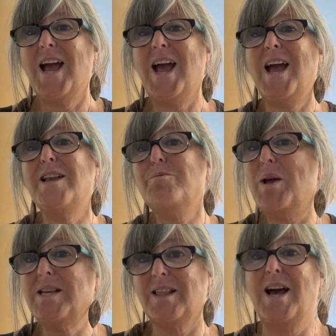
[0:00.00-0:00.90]
and
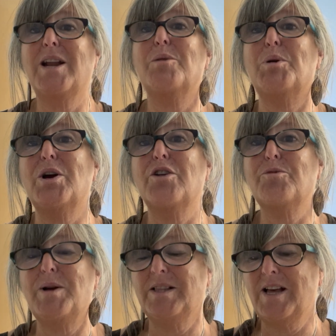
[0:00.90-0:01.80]
make that a part
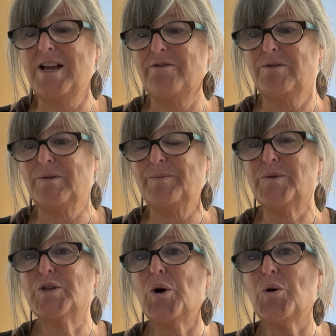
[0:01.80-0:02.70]
of my life.
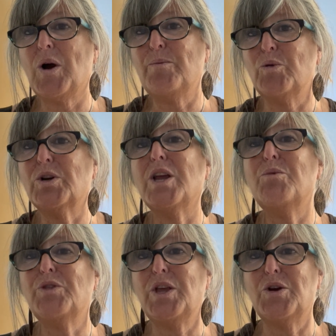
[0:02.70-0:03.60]
So I'm working
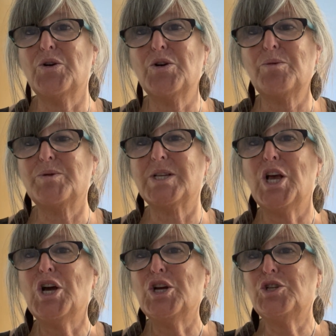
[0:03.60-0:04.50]
with the herbs
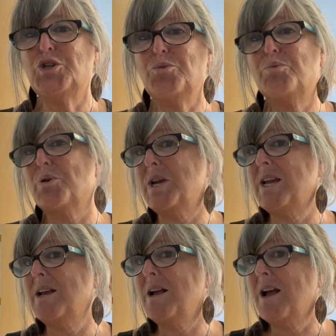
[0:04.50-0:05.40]
to
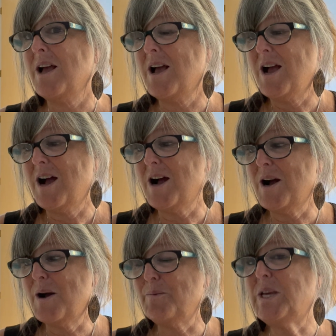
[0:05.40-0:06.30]
bring
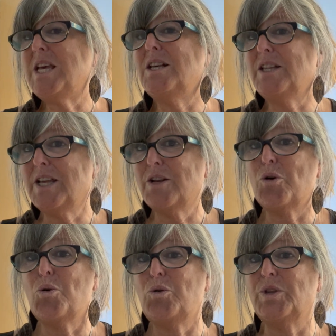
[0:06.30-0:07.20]
healing and
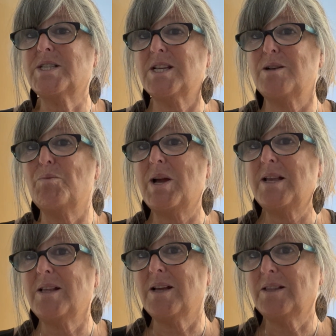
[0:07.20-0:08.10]
wholeness in
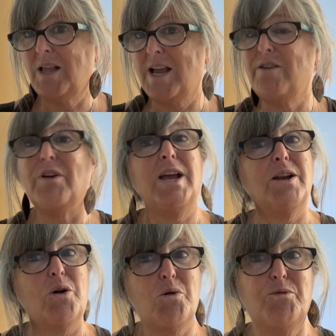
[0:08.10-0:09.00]
my life,
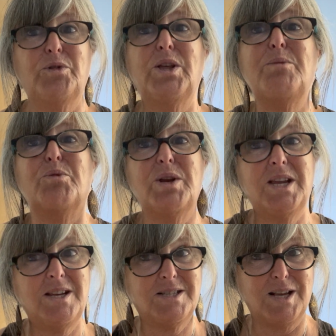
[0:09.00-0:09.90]
and hopefully
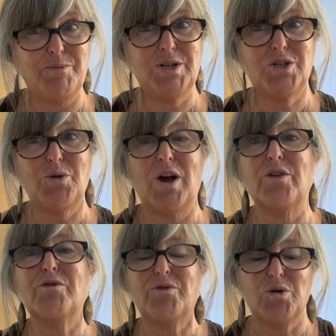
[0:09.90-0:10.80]
bringing some into
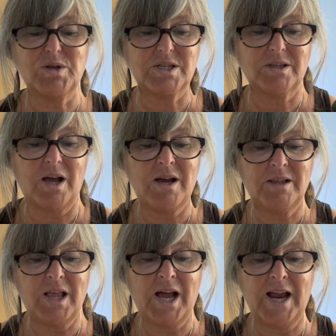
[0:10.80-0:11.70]
other folks'
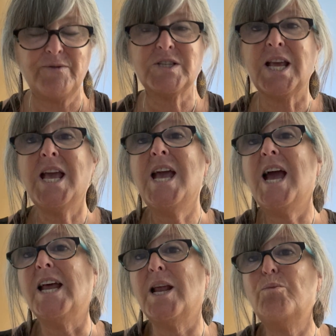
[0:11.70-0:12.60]
lives.
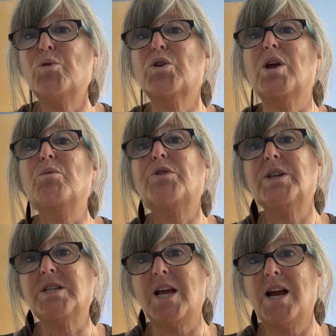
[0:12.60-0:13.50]
And I'm working with
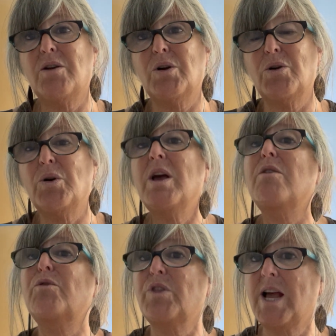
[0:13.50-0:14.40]
the tarot
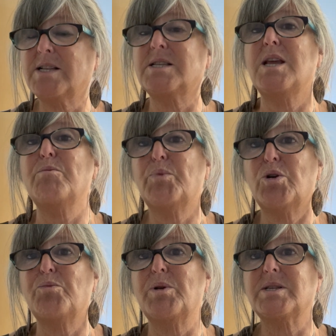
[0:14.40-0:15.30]
for that same
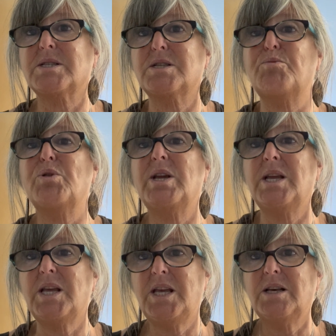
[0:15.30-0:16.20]
purpose, to bring
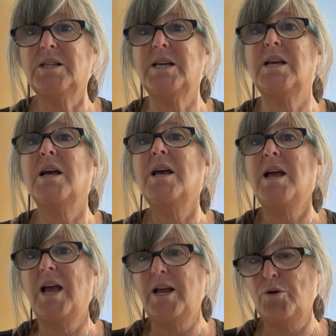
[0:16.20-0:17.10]
healing
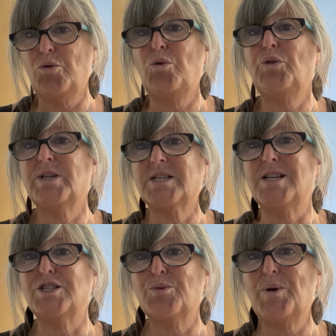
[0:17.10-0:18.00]
and wholeness
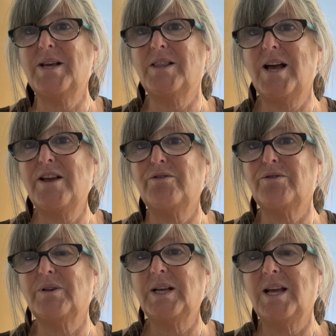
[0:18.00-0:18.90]
into my life.
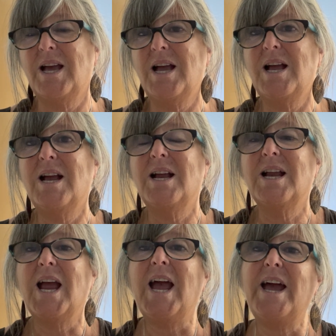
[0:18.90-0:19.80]

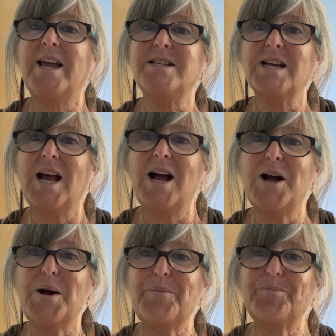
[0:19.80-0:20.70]
And
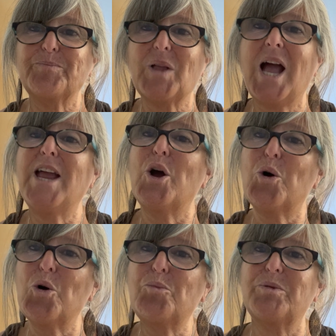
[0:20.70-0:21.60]
I
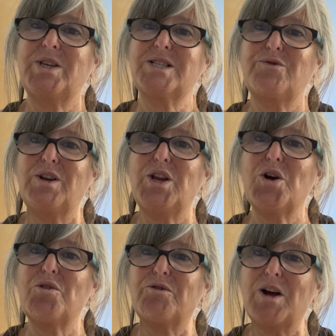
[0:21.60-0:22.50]
hope this
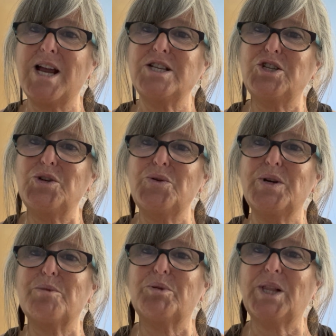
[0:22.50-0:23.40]
video finds you
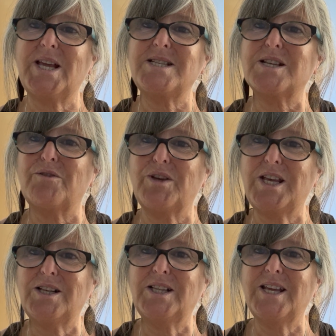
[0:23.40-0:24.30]
in a place of
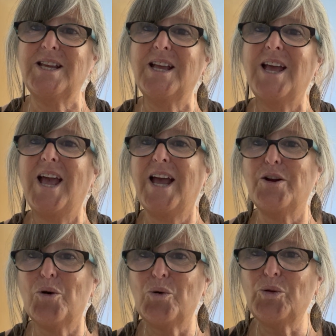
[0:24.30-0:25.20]
healing
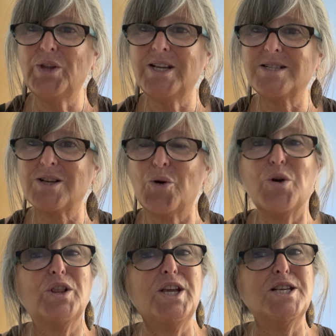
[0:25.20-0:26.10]
and wholeness, or
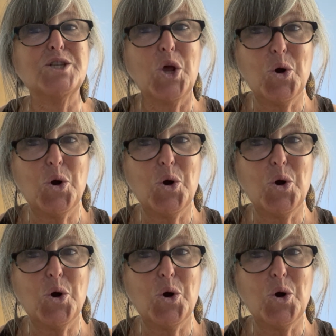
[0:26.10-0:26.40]
at least